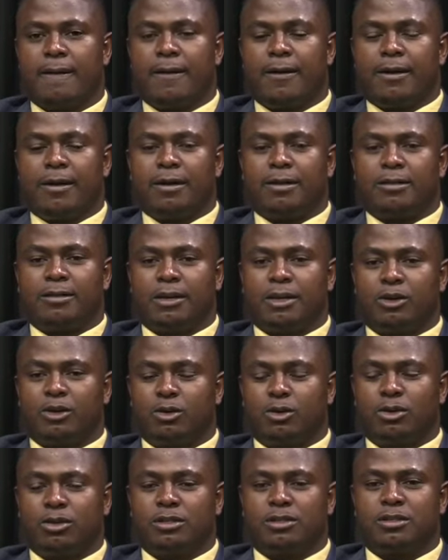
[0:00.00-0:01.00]
The
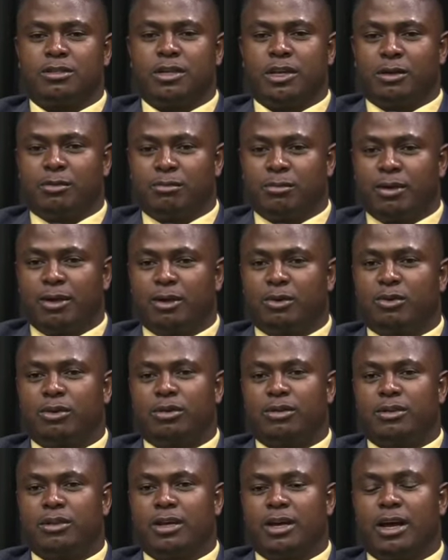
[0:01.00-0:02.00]
noise they make when
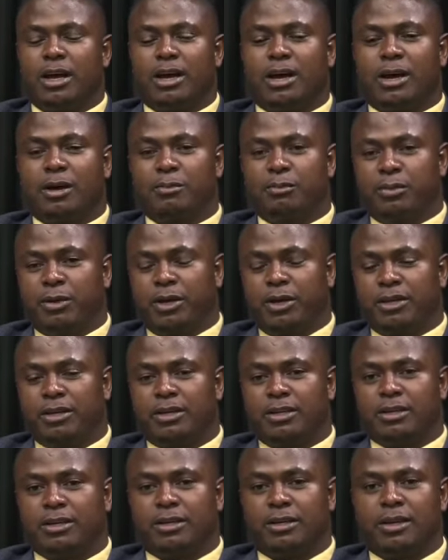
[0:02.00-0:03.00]
they are
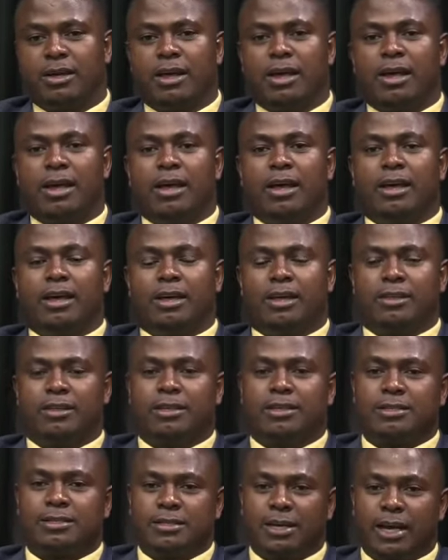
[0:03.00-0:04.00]
campaigning and the
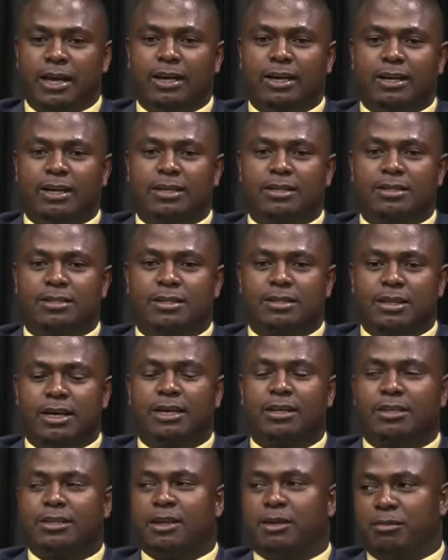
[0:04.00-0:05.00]
silence that
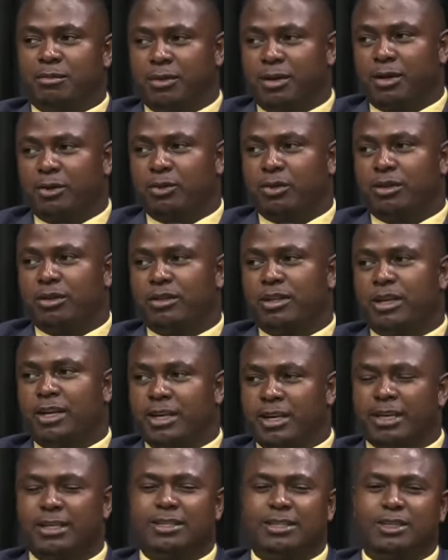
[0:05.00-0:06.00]
they make when they
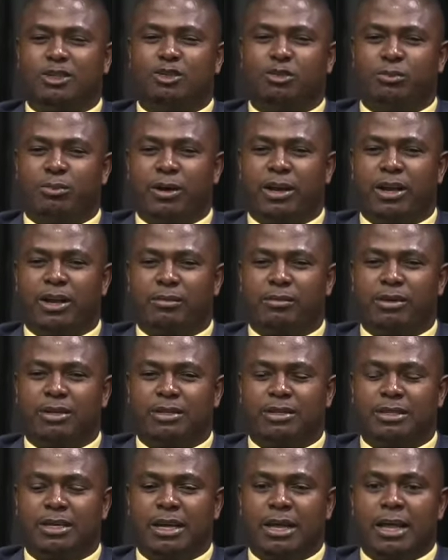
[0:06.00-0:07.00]
get into
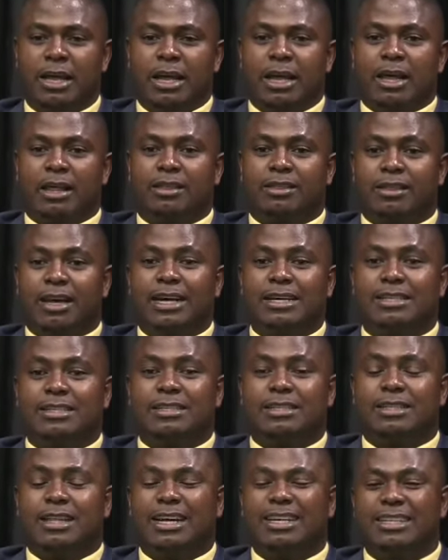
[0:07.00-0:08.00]
parliament,
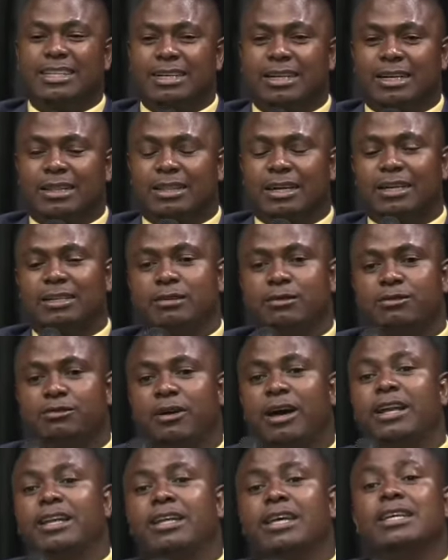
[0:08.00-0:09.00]
that
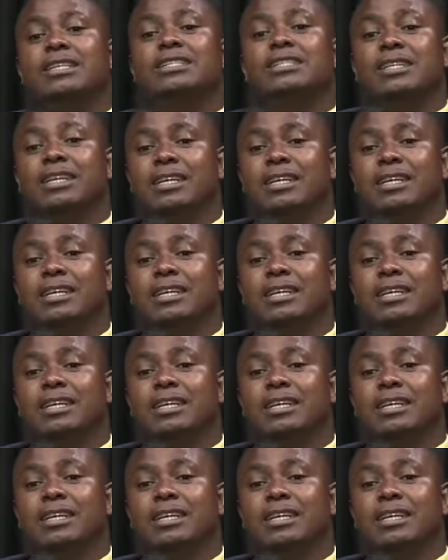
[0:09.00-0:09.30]
variation